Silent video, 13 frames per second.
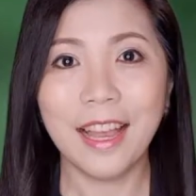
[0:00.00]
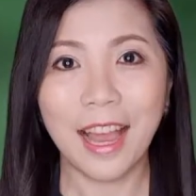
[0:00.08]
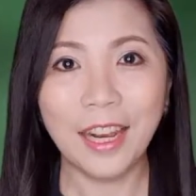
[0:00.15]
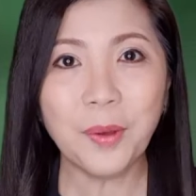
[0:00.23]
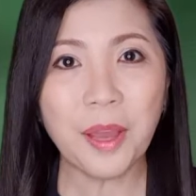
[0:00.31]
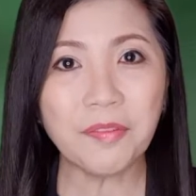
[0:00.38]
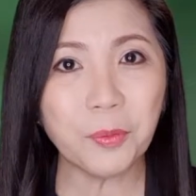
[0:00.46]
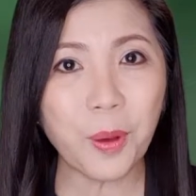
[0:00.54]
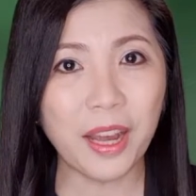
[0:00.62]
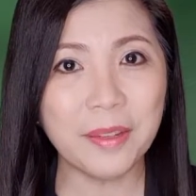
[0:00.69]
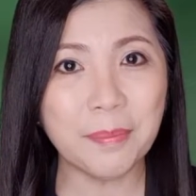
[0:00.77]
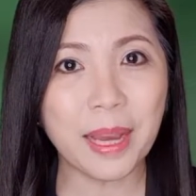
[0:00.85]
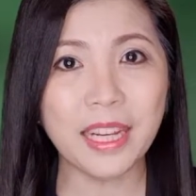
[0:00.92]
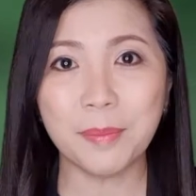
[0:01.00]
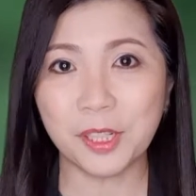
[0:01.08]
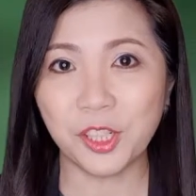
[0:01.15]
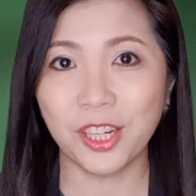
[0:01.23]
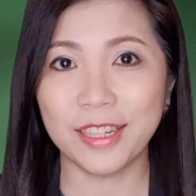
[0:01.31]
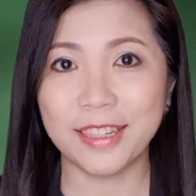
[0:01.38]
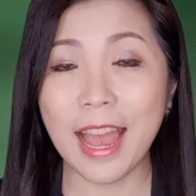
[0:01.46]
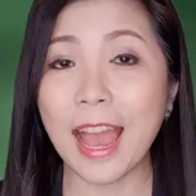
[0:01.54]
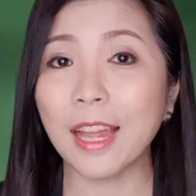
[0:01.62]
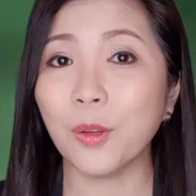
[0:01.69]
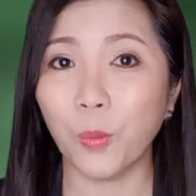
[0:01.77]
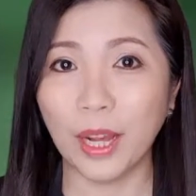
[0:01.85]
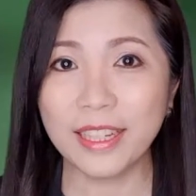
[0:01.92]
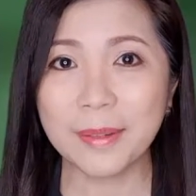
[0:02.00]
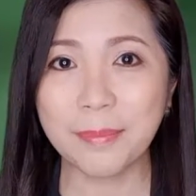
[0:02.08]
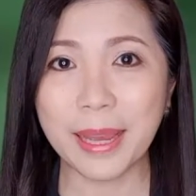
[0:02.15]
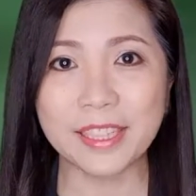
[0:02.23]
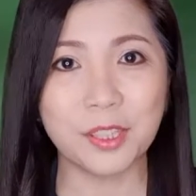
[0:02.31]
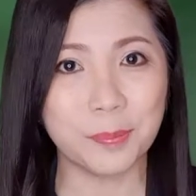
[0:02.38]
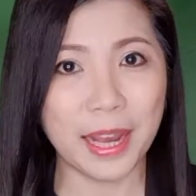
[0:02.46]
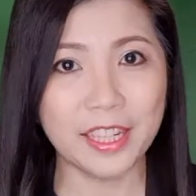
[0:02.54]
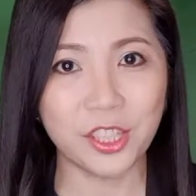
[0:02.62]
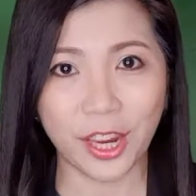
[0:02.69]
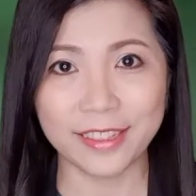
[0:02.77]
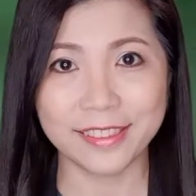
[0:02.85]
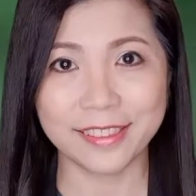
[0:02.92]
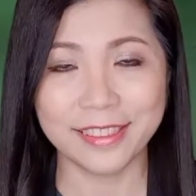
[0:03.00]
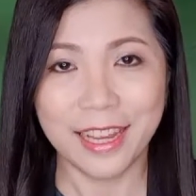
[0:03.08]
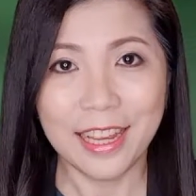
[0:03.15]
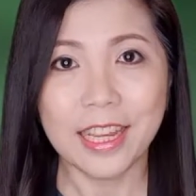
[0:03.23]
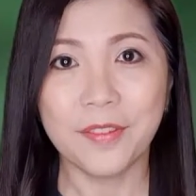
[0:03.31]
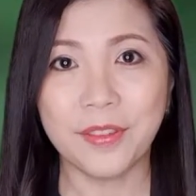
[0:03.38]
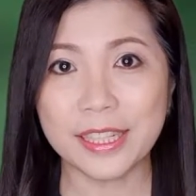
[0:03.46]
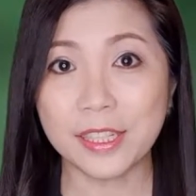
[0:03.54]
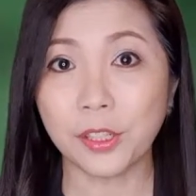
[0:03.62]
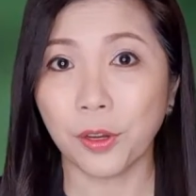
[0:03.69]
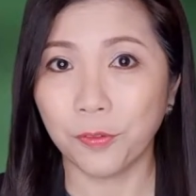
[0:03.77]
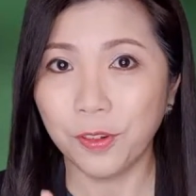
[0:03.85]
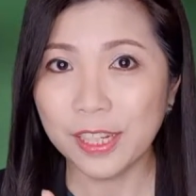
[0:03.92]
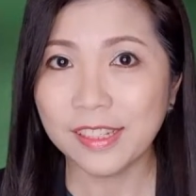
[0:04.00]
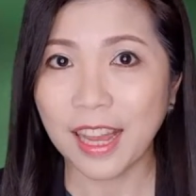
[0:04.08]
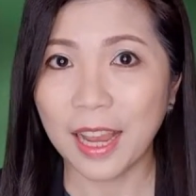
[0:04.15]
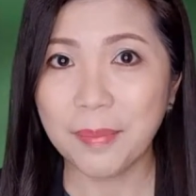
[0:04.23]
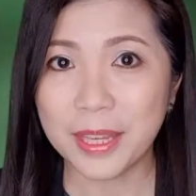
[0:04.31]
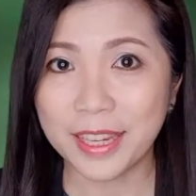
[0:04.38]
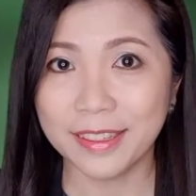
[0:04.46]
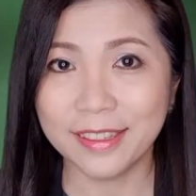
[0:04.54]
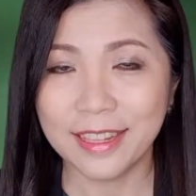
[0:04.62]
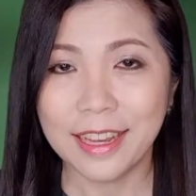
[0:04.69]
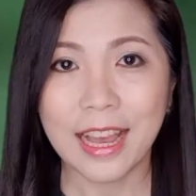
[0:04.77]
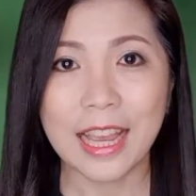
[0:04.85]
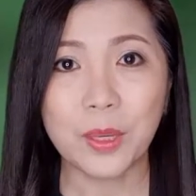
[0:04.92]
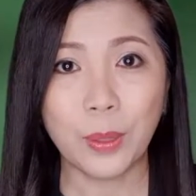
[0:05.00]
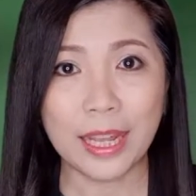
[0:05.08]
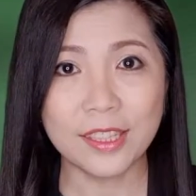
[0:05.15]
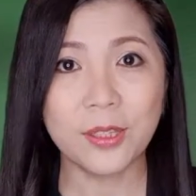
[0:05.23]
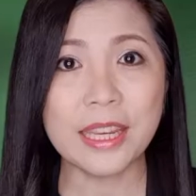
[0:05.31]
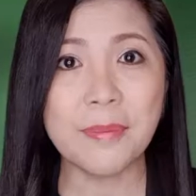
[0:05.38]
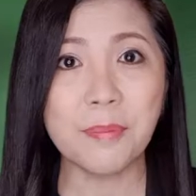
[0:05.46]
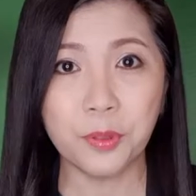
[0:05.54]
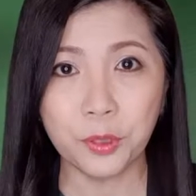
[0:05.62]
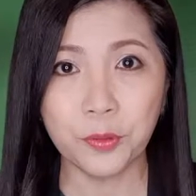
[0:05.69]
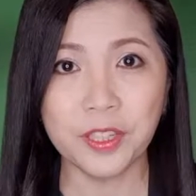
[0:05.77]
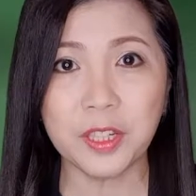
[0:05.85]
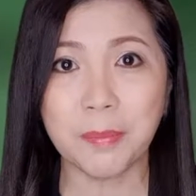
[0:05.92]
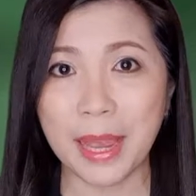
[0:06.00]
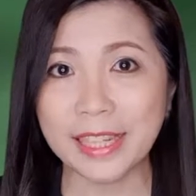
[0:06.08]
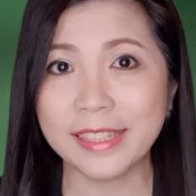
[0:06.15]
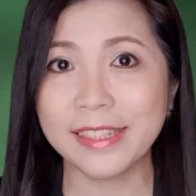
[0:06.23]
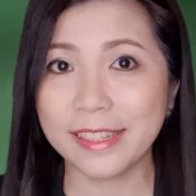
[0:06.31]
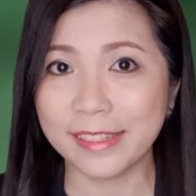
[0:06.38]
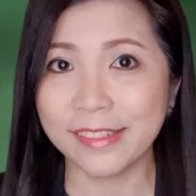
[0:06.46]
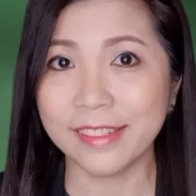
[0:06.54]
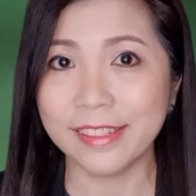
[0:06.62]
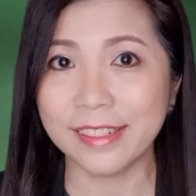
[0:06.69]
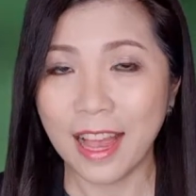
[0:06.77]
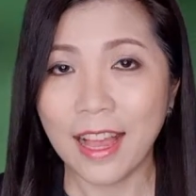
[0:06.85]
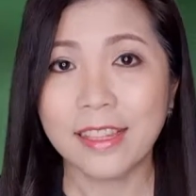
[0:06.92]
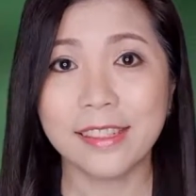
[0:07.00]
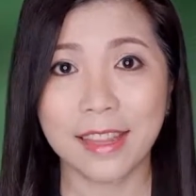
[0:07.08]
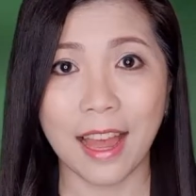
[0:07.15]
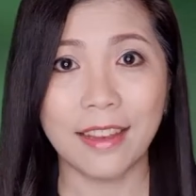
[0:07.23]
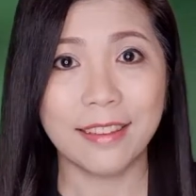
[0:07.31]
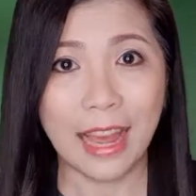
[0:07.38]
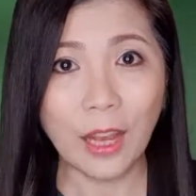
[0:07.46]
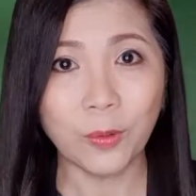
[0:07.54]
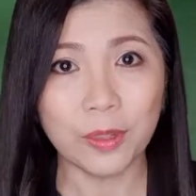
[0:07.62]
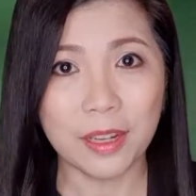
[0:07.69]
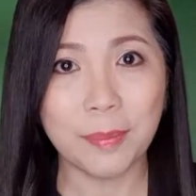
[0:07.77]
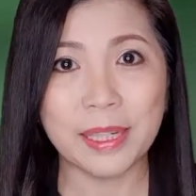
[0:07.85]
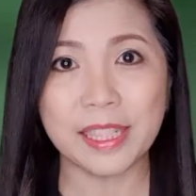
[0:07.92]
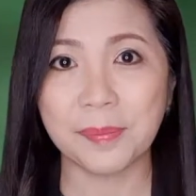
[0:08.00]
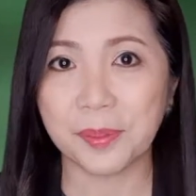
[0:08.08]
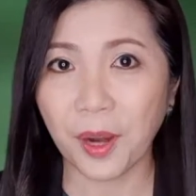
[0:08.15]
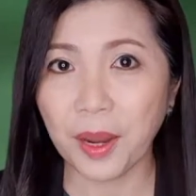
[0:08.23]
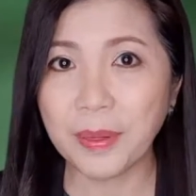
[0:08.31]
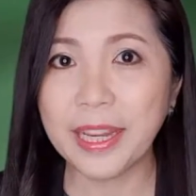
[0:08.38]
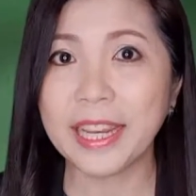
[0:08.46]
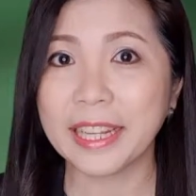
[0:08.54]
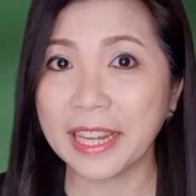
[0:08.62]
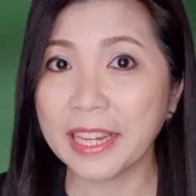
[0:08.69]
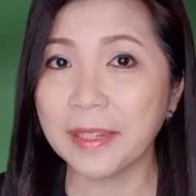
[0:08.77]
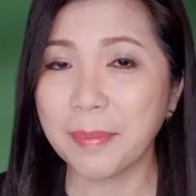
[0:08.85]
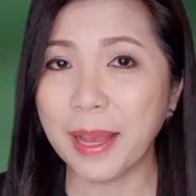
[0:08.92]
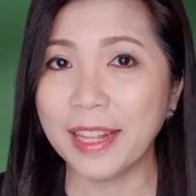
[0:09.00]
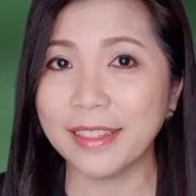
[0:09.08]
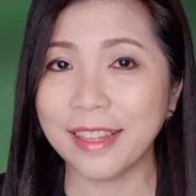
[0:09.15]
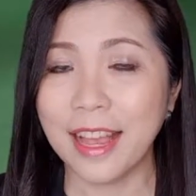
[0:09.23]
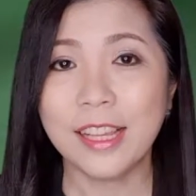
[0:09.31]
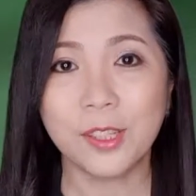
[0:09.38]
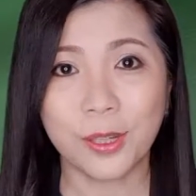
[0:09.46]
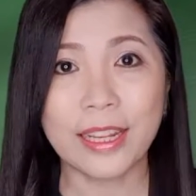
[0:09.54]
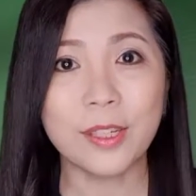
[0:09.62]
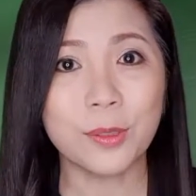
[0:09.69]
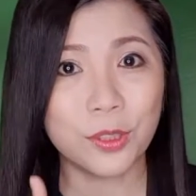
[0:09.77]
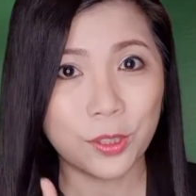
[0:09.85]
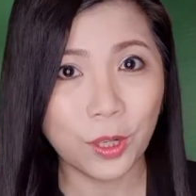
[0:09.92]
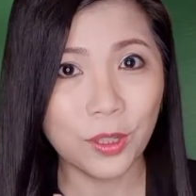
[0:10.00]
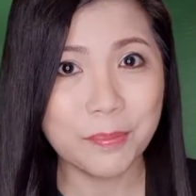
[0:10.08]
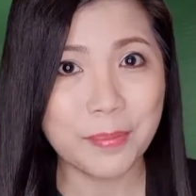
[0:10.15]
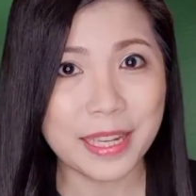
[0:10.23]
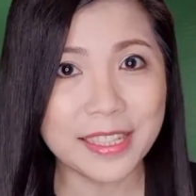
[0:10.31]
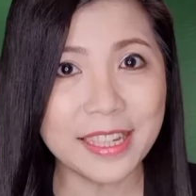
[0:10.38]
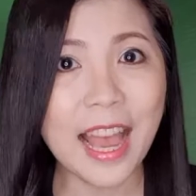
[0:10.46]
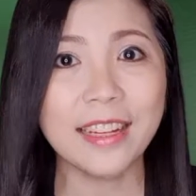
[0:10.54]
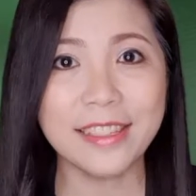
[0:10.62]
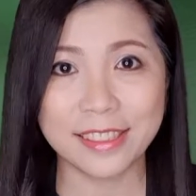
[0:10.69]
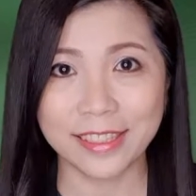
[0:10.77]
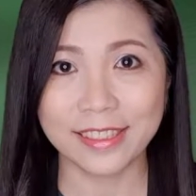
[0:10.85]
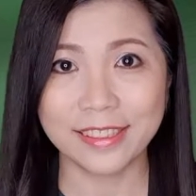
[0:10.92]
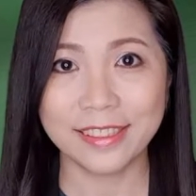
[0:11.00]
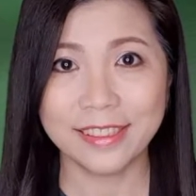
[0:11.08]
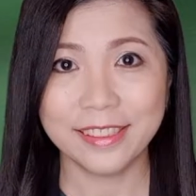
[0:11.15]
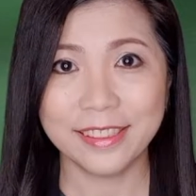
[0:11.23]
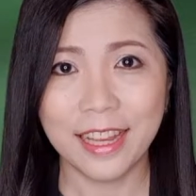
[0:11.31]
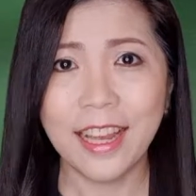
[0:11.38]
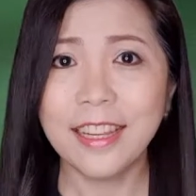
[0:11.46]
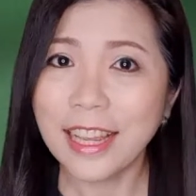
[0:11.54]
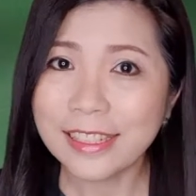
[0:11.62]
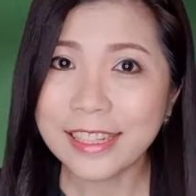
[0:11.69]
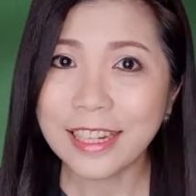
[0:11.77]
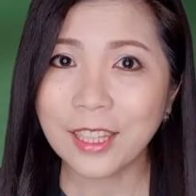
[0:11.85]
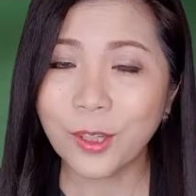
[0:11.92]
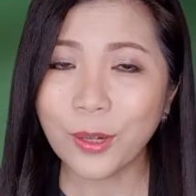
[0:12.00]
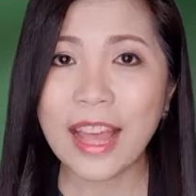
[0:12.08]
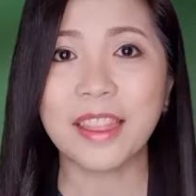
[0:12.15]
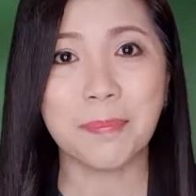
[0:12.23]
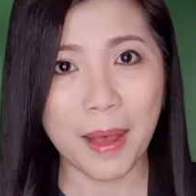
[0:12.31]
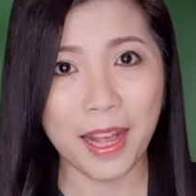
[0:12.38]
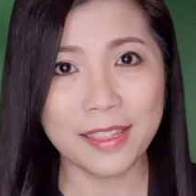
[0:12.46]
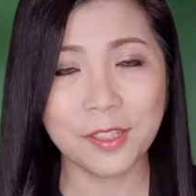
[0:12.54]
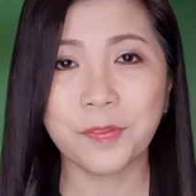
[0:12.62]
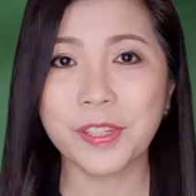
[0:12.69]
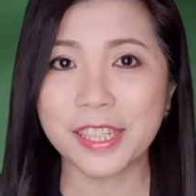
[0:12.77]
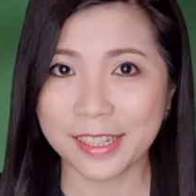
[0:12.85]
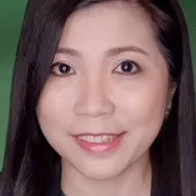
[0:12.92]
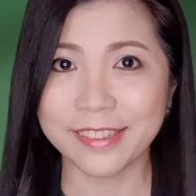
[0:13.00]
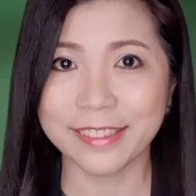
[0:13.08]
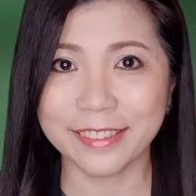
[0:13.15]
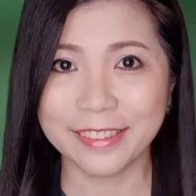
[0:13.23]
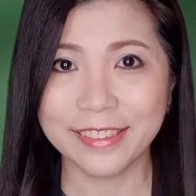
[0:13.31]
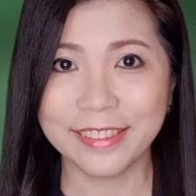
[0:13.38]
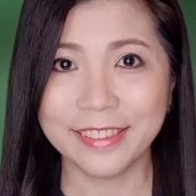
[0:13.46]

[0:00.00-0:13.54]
Hello everyone, my name is Shirley and welcome back to my channel. If this is your first time here and you would like to improve in your math skills, start now by subscribing and clicking the bell so that you don't miss anything. Let's take a look at the parts of a circle.